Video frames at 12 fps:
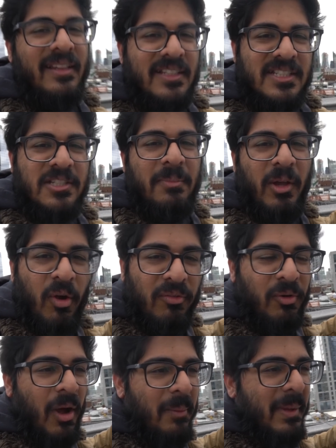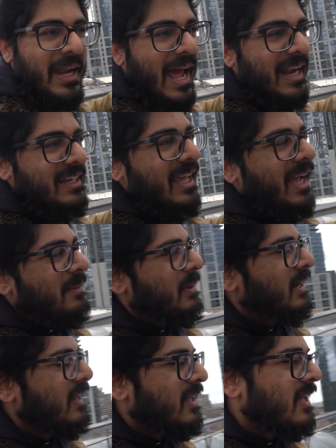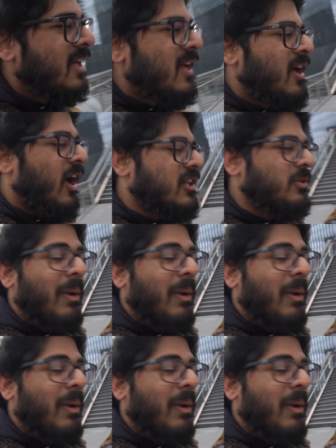this into my overall Manhattan guide, but also